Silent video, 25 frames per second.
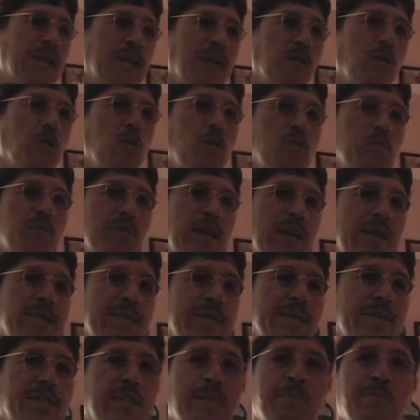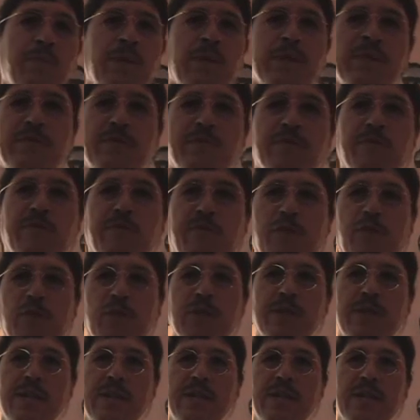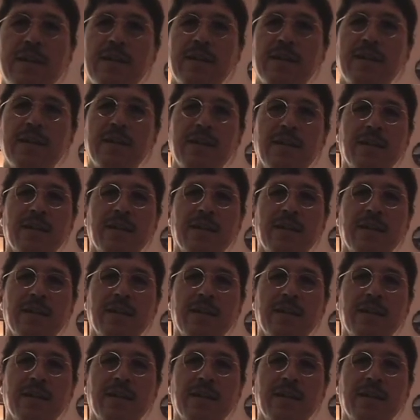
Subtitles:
a home as a symbolism for the